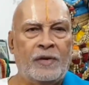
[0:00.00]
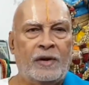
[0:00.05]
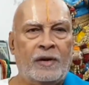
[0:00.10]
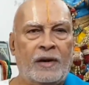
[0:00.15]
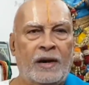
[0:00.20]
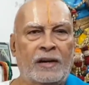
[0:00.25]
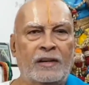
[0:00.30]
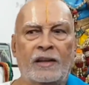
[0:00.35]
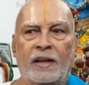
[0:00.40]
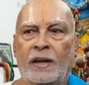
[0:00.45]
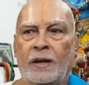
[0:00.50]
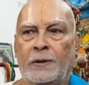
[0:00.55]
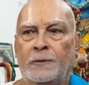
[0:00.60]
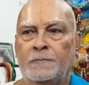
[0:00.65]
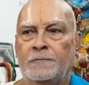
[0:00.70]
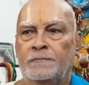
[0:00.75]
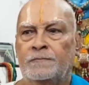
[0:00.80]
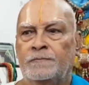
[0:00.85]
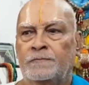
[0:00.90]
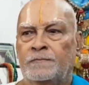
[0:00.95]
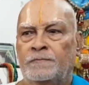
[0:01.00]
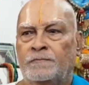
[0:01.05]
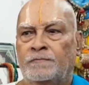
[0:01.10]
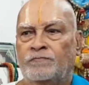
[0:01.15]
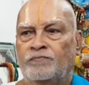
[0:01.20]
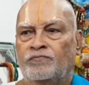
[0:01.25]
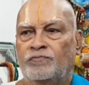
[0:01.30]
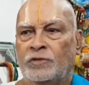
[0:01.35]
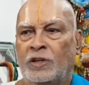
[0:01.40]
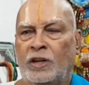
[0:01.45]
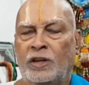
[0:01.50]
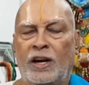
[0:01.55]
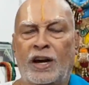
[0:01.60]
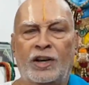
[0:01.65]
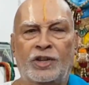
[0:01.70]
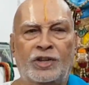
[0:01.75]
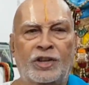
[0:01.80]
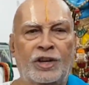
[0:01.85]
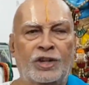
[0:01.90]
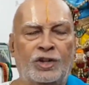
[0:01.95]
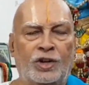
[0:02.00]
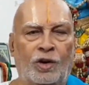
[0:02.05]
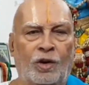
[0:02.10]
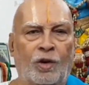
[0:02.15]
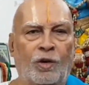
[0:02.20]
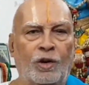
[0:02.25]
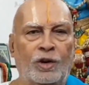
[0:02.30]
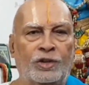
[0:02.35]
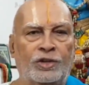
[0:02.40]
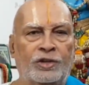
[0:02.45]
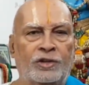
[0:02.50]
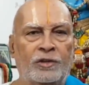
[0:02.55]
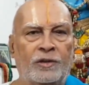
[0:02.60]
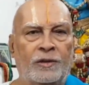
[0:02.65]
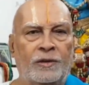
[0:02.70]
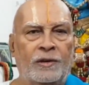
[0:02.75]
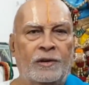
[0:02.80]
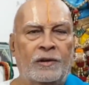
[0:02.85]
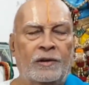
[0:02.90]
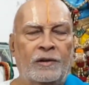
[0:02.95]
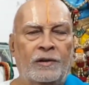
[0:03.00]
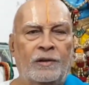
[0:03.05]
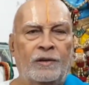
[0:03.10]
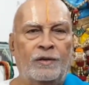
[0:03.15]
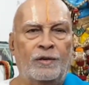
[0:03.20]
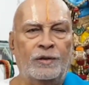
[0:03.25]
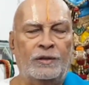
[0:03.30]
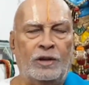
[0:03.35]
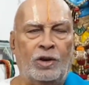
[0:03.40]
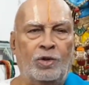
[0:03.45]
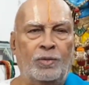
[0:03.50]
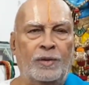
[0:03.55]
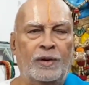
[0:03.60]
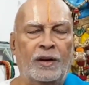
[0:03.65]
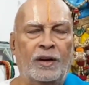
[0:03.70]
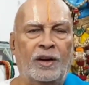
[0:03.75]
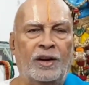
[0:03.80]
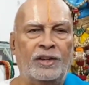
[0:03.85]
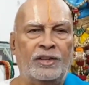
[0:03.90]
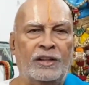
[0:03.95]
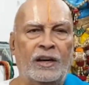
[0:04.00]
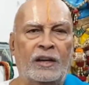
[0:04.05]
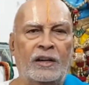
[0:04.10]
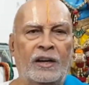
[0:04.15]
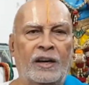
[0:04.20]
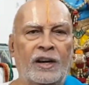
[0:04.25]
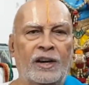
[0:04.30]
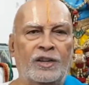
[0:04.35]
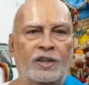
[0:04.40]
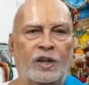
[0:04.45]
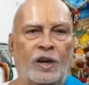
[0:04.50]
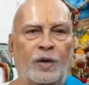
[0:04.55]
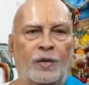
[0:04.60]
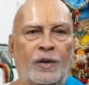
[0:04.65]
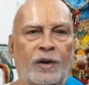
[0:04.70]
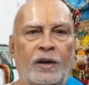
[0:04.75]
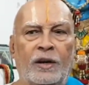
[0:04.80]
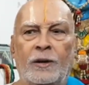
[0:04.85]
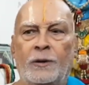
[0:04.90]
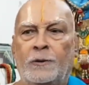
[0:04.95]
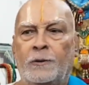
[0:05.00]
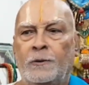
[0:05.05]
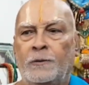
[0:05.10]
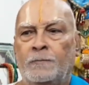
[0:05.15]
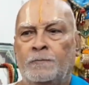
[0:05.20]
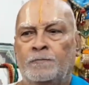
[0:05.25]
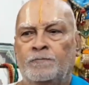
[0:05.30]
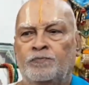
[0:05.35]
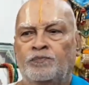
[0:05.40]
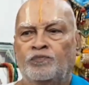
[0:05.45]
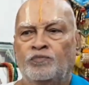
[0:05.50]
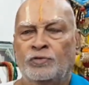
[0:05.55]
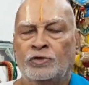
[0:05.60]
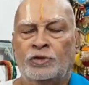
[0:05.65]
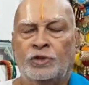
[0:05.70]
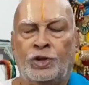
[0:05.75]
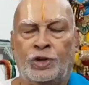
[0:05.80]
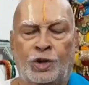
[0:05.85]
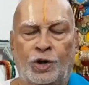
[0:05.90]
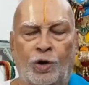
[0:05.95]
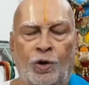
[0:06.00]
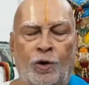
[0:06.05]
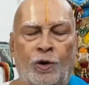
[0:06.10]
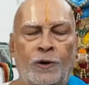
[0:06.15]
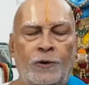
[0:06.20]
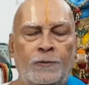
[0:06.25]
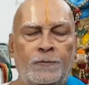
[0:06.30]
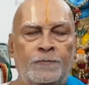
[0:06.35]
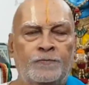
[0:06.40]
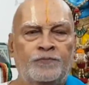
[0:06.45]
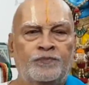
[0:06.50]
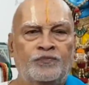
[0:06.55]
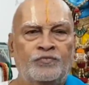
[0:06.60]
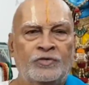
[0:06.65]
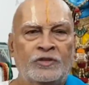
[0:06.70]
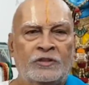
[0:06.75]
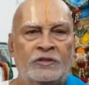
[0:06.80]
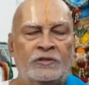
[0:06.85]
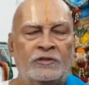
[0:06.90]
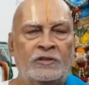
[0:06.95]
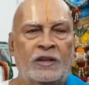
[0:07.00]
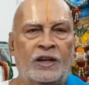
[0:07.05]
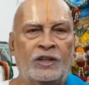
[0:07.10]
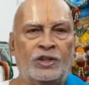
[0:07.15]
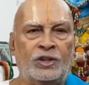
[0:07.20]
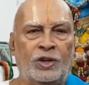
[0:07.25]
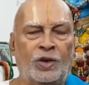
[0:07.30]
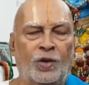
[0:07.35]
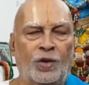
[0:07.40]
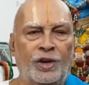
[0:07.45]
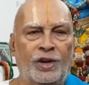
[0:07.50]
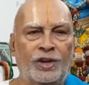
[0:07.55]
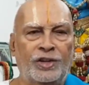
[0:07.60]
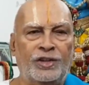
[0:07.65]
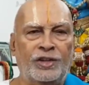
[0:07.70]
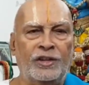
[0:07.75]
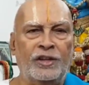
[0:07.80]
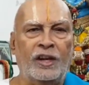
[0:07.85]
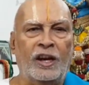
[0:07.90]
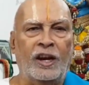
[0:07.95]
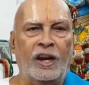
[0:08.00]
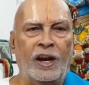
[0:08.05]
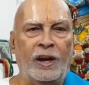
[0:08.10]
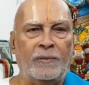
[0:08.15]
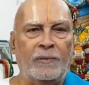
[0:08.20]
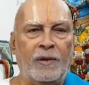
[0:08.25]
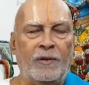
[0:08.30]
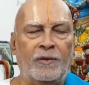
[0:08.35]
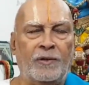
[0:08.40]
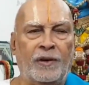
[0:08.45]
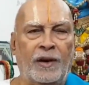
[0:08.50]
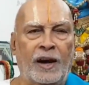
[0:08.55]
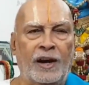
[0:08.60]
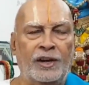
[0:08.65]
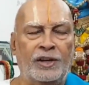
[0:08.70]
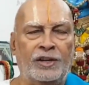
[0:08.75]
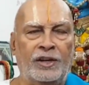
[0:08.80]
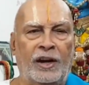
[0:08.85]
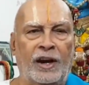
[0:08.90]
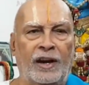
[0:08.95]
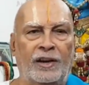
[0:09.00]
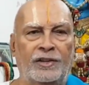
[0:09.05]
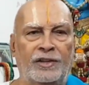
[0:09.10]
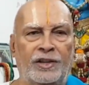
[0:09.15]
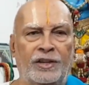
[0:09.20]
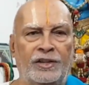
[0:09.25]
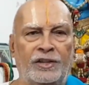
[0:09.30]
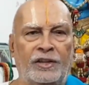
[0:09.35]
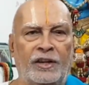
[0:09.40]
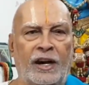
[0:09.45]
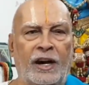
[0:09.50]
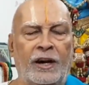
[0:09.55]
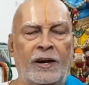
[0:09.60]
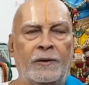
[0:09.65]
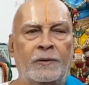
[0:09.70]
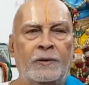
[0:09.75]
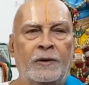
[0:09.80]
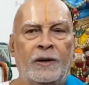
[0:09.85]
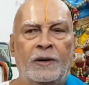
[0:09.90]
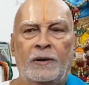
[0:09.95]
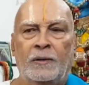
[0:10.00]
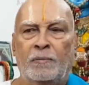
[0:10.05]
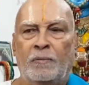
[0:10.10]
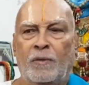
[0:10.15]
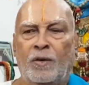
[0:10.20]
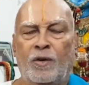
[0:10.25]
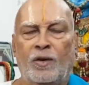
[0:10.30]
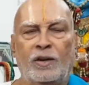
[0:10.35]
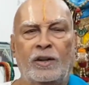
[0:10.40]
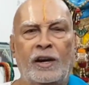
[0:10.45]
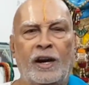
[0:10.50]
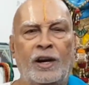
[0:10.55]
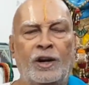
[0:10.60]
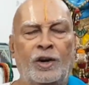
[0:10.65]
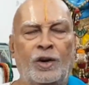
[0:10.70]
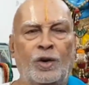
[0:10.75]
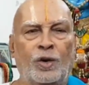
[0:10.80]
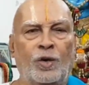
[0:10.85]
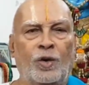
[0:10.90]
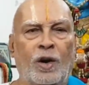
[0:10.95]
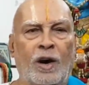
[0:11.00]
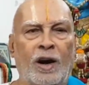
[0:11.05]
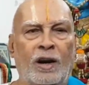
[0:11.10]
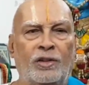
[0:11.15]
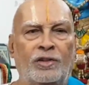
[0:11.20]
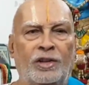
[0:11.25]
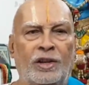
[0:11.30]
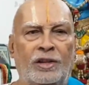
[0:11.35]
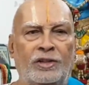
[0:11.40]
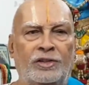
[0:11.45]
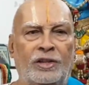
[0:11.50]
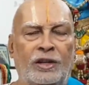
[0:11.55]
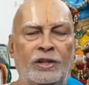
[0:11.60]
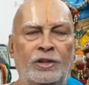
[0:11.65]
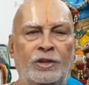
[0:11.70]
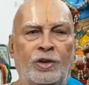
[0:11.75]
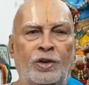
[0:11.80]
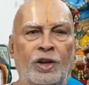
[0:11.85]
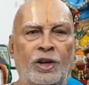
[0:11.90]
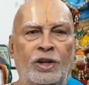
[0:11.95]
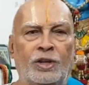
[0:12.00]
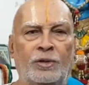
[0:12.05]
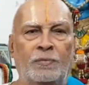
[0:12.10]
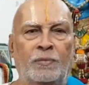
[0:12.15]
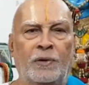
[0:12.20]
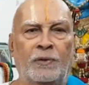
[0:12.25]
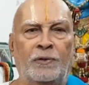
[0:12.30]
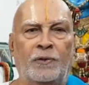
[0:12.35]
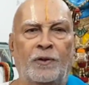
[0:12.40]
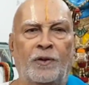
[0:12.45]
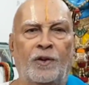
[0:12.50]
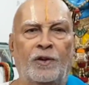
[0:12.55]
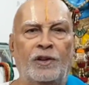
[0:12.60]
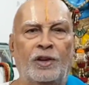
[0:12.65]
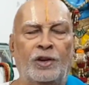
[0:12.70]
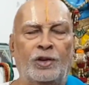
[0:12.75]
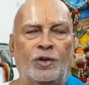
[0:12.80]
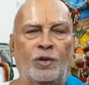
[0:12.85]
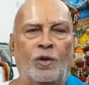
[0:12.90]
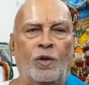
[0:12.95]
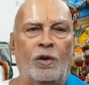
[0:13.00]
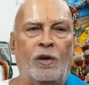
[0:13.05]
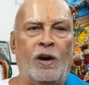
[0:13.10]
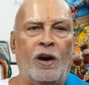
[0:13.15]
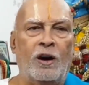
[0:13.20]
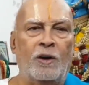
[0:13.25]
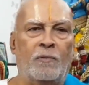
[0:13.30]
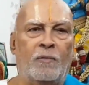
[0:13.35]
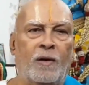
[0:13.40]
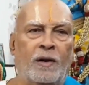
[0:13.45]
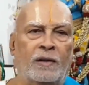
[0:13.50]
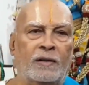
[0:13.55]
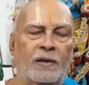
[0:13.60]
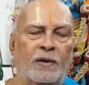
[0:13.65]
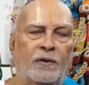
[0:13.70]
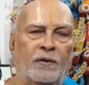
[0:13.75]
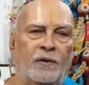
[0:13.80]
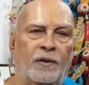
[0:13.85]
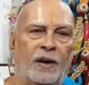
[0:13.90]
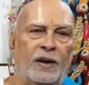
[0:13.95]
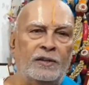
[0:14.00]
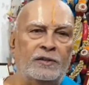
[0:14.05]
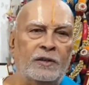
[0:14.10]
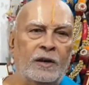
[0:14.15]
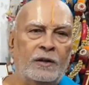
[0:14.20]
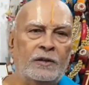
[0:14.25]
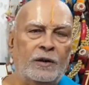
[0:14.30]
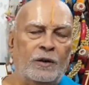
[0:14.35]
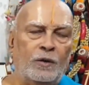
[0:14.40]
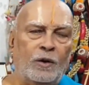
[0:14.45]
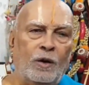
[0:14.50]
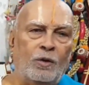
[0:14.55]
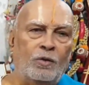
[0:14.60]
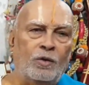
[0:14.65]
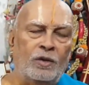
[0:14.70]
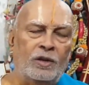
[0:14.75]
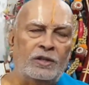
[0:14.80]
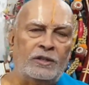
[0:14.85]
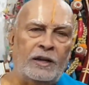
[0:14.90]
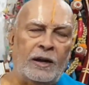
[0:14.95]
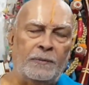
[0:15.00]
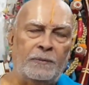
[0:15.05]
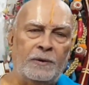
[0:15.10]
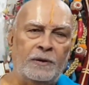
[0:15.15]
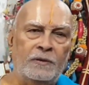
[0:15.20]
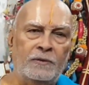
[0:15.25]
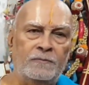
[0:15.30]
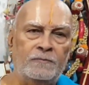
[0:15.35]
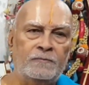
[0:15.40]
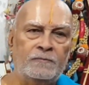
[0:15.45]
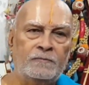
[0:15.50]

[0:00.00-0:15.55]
And the Dead Sea Scrolls, which have been recently discovered, show that stories in the name of Christ existed more than 2 or 3 centuries before the so-called birth of Christ. Now, how could this happen?